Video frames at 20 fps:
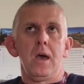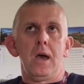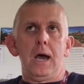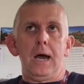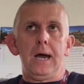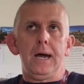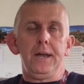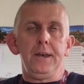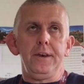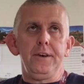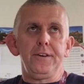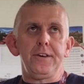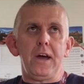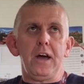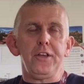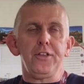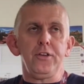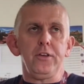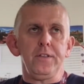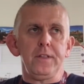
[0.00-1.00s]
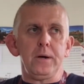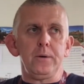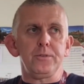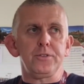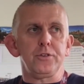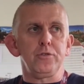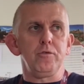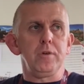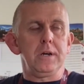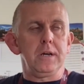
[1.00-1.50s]
And I thought that was a
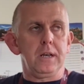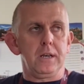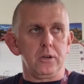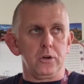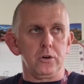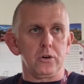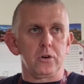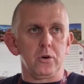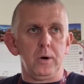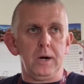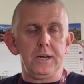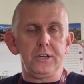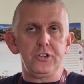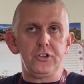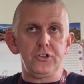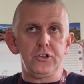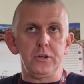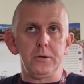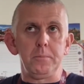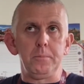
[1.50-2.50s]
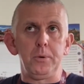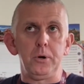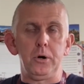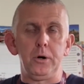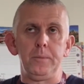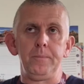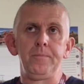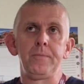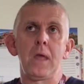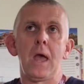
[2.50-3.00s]
really good question,
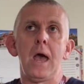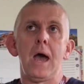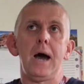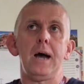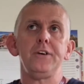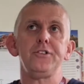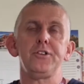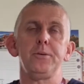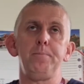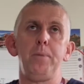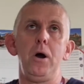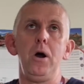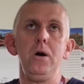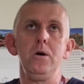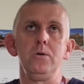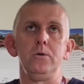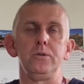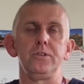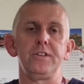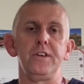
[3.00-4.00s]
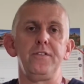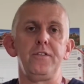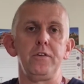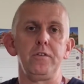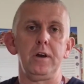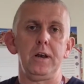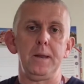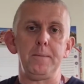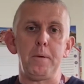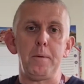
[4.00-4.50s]
but I suppose if you're
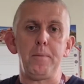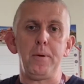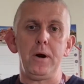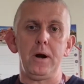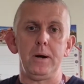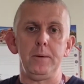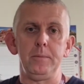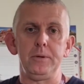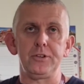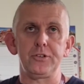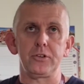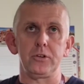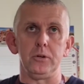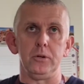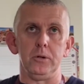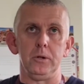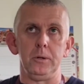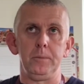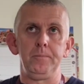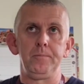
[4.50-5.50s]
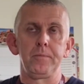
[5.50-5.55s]
at LIPA Primary School